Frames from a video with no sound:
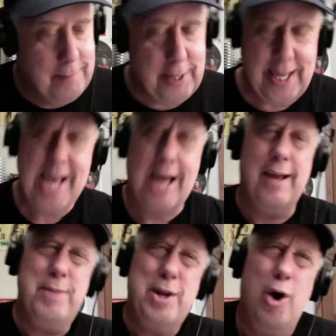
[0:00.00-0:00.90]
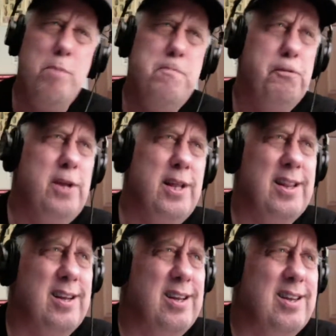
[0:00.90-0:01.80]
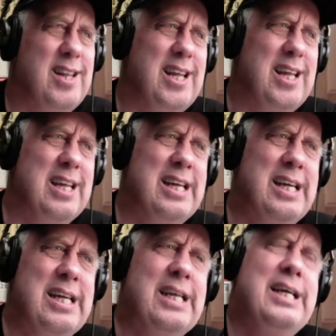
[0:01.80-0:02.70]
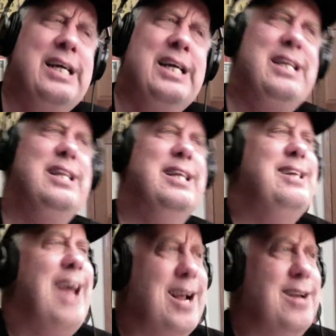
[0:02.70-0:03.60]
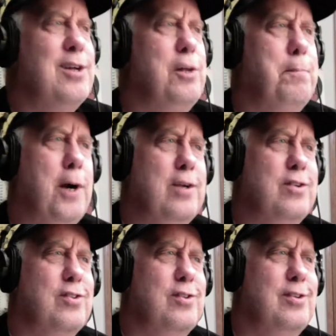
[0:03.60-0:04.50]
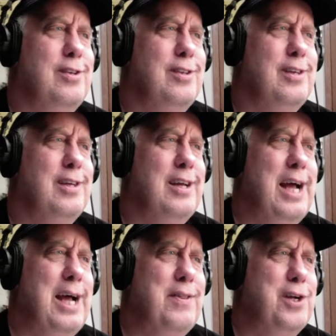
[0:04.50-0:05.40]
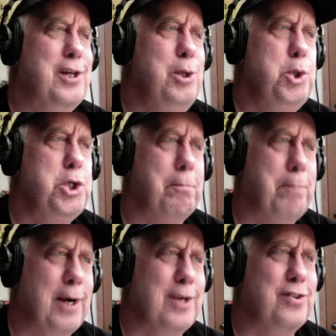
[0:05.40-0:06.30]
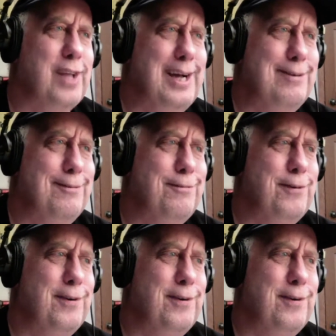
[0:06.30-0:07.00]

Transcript: yeah, I mean, hopefully the technical parts, the kludgier parts of